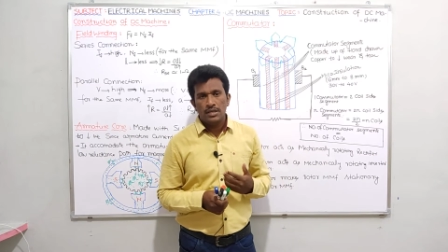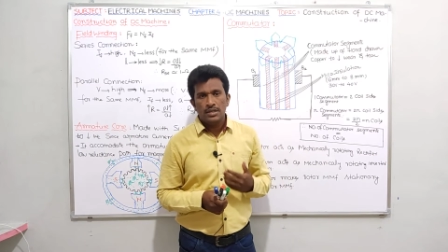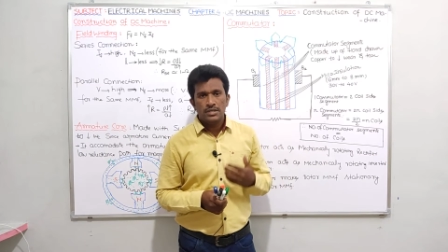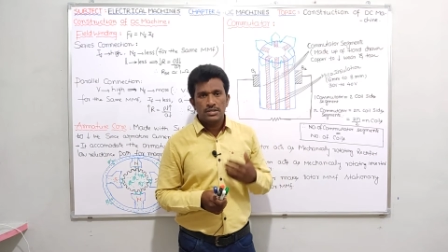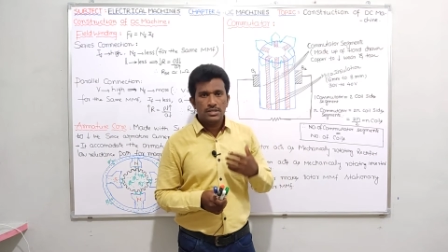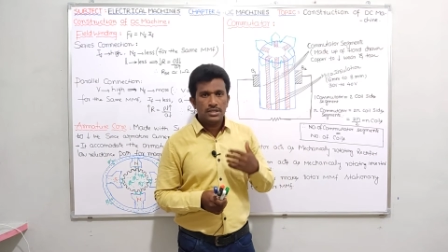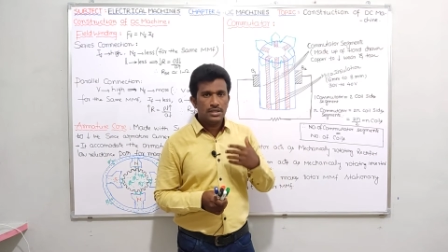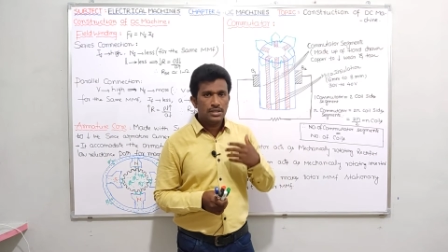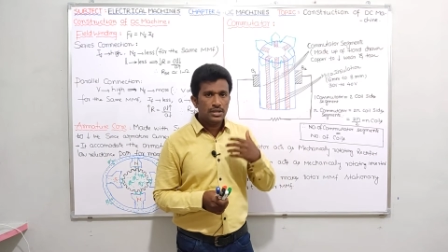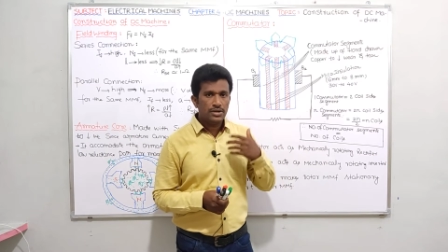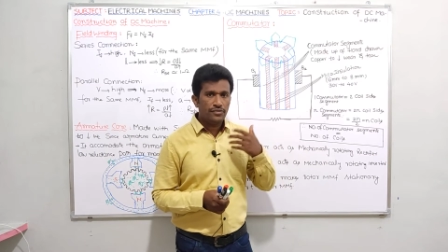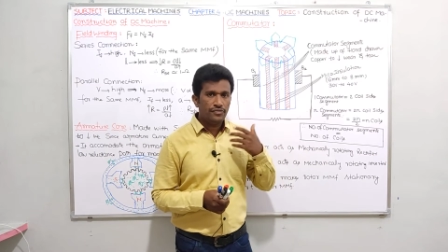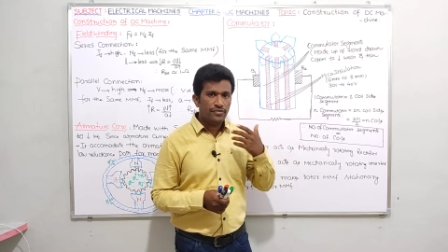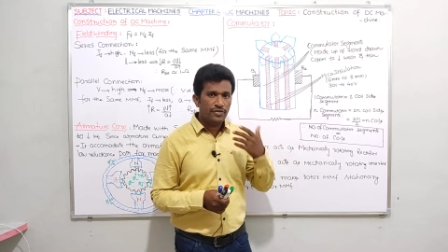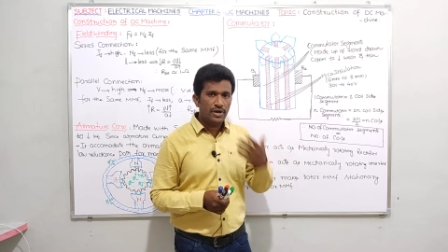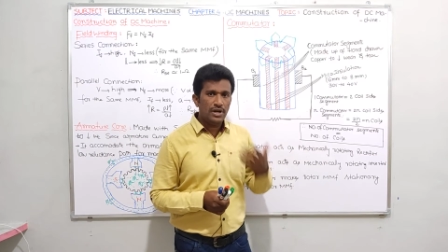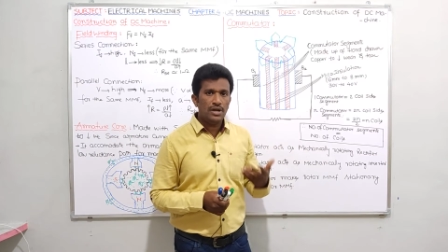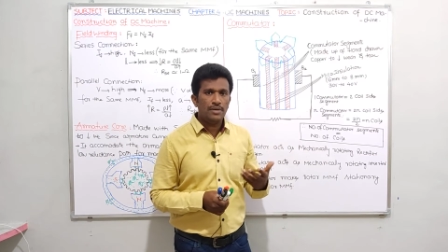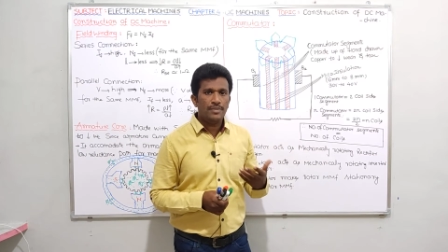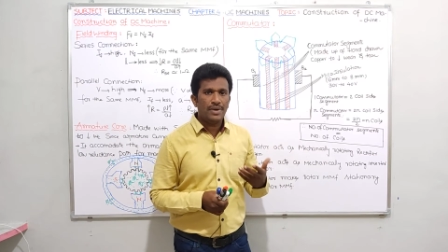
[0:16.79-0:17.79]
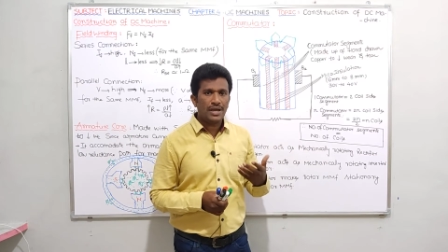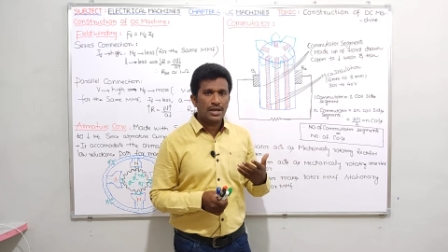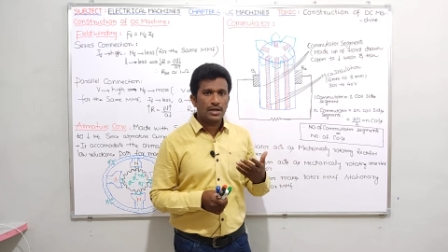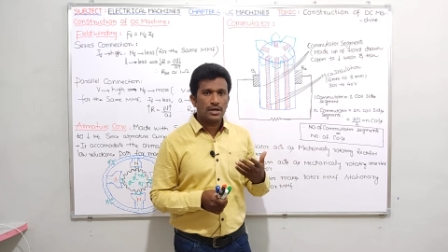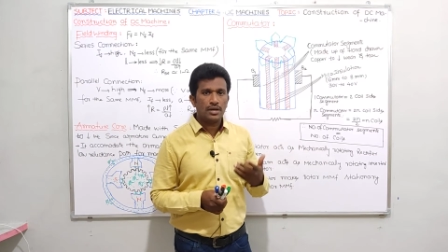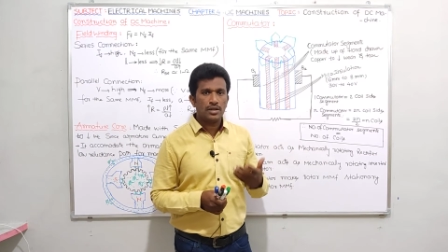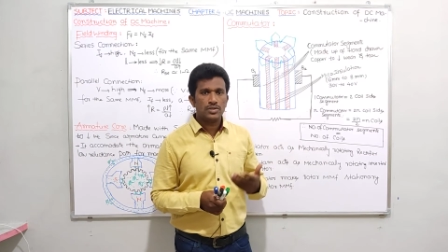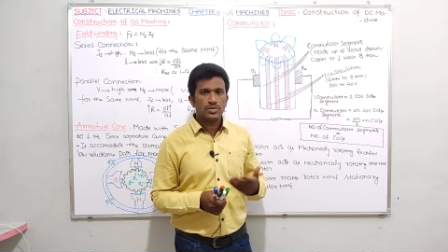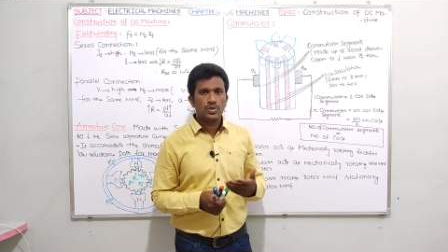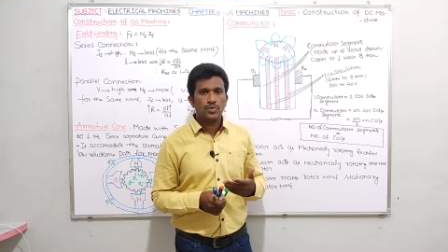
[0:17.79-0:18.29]
See, in that field
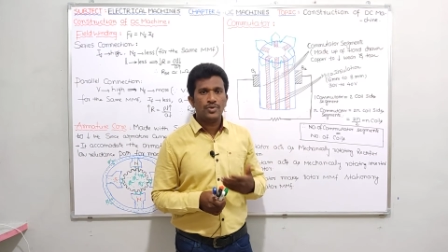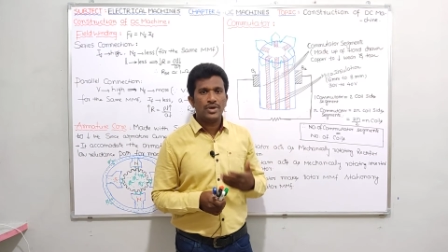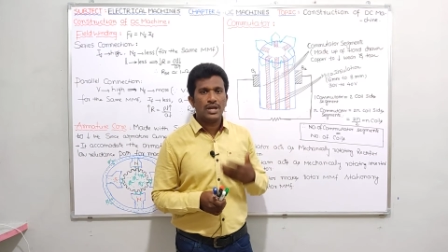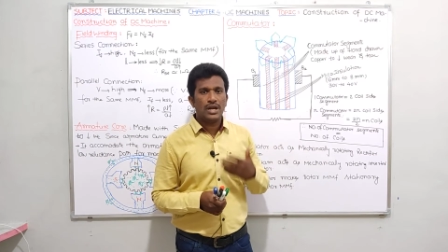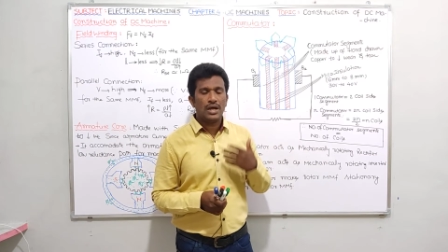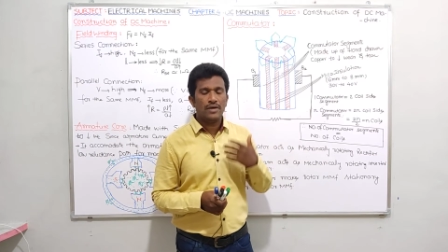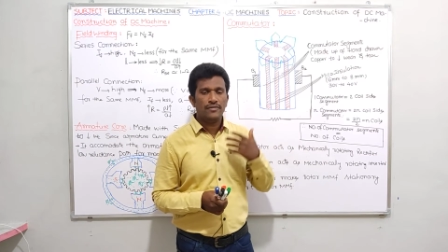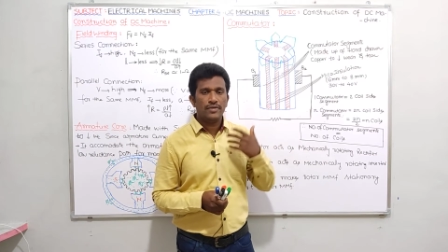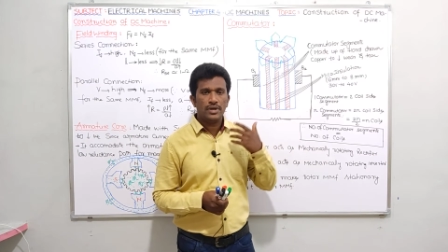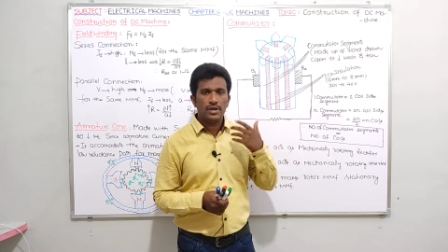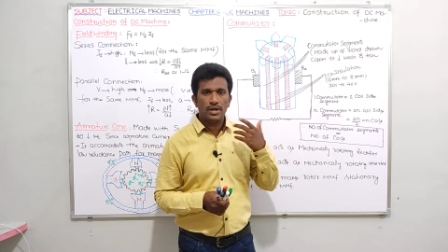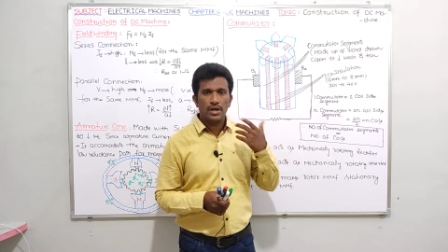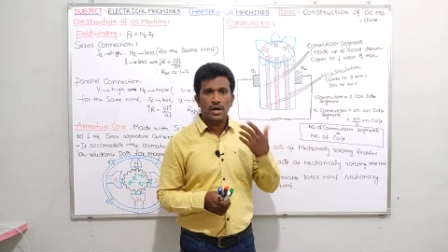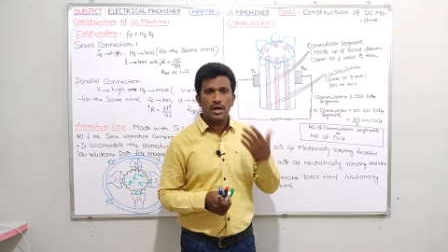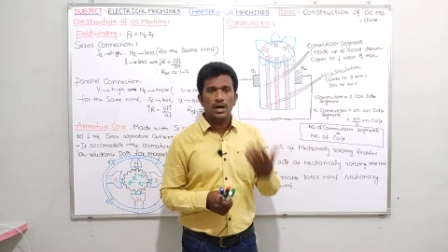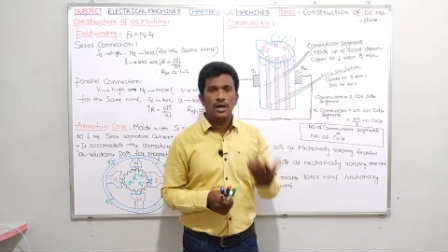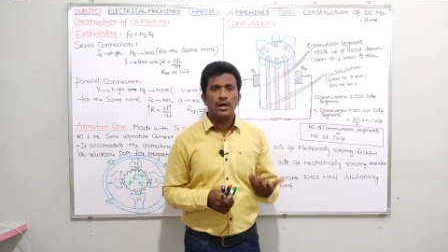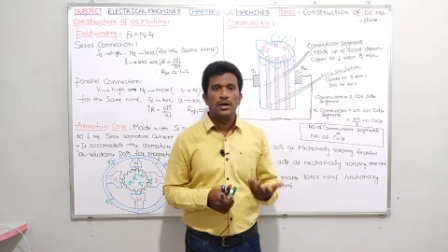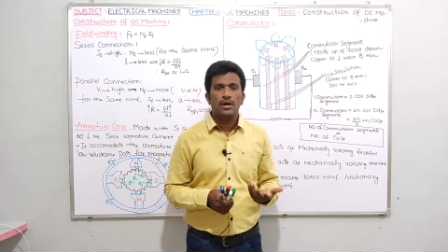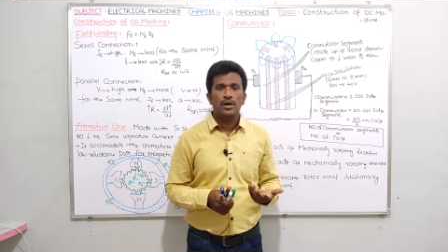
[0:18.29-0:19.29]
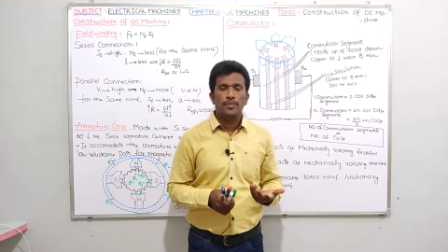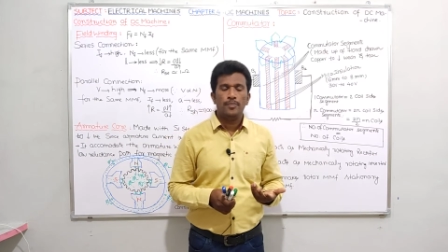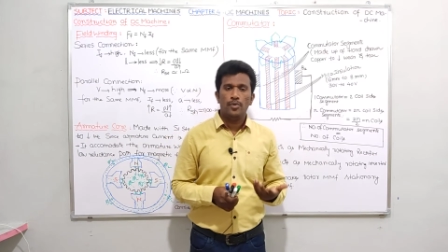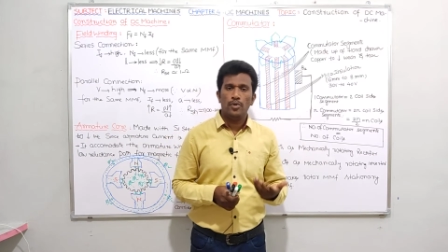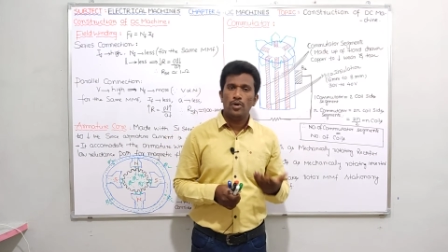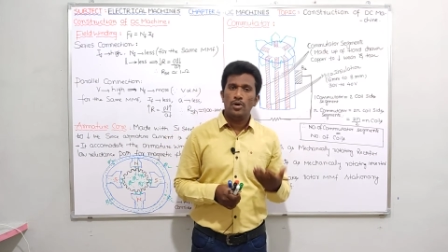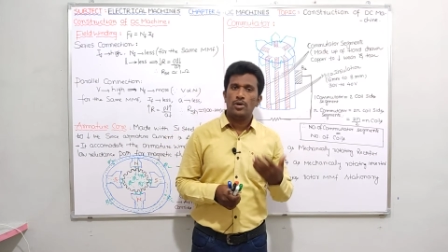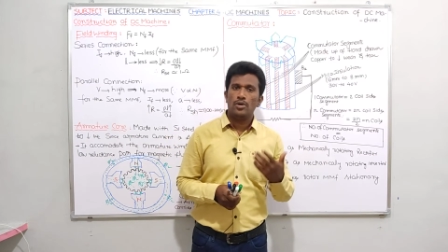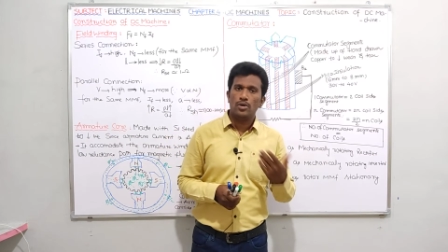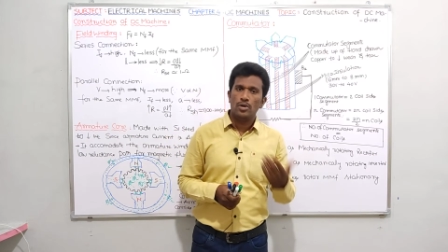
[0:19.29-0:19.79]
magnet also we are having a
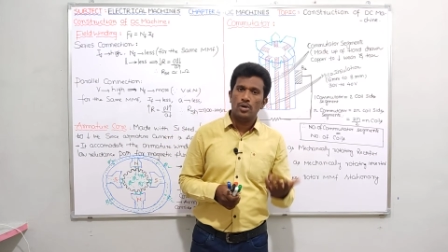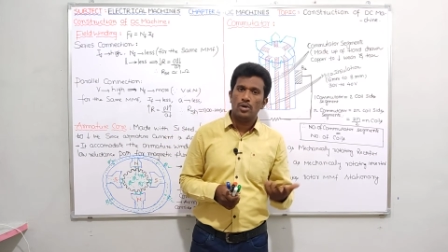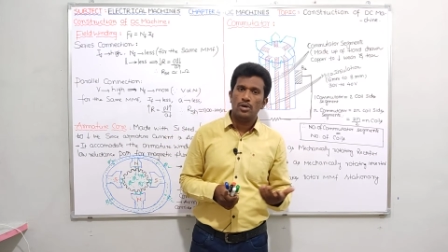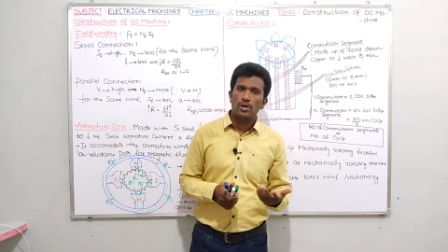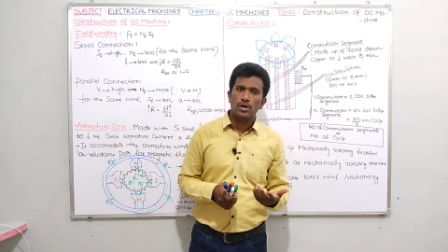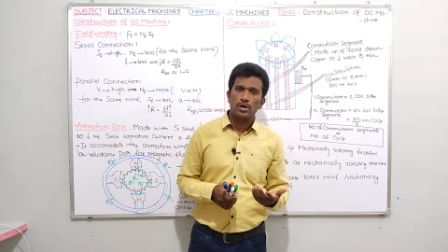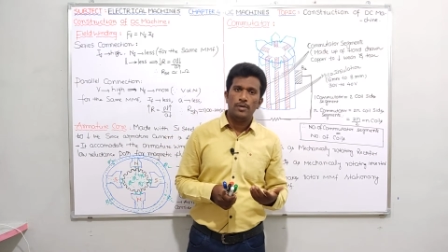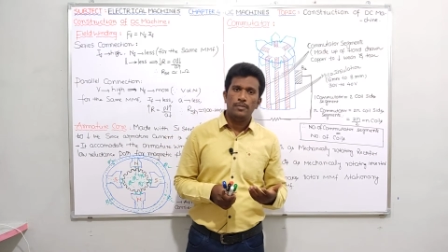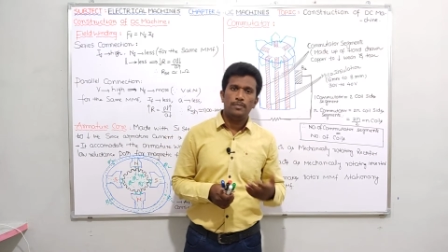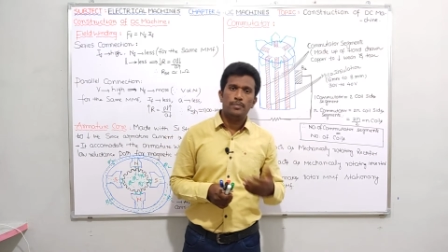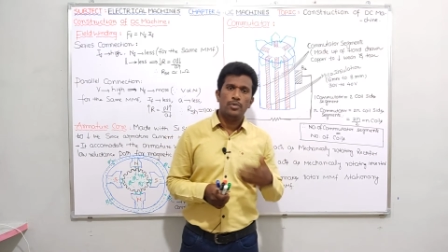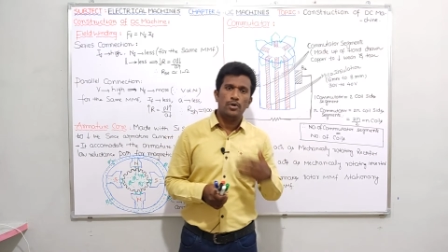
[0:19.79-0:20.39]
pole core,